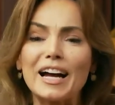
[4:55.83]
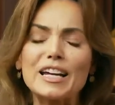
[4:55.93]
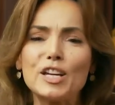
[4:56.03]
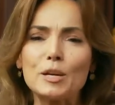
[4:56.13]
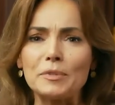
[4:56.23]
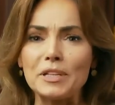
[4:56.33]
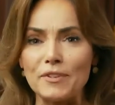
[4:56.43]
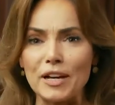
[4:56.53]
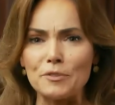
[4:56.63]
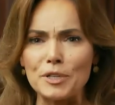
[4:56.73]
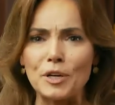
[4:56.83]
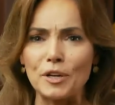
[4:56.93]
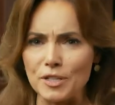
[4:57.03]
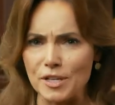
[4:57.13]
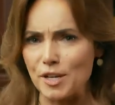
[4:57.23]
I can't believe every
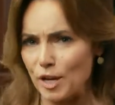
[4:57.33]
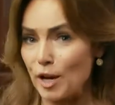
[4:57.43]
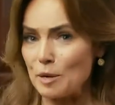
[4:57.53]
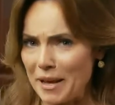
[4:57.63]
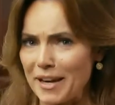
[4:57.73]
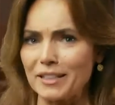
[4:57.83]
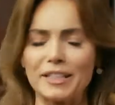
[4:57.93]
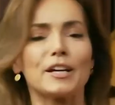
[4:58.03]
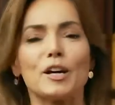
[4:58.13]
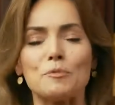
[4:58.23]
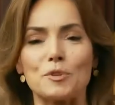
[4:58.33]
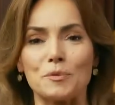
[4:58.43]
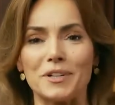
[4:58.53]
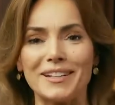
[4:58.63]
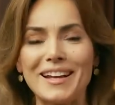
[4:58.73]
car doesn't automatically come with
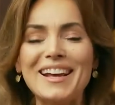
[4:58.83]
one.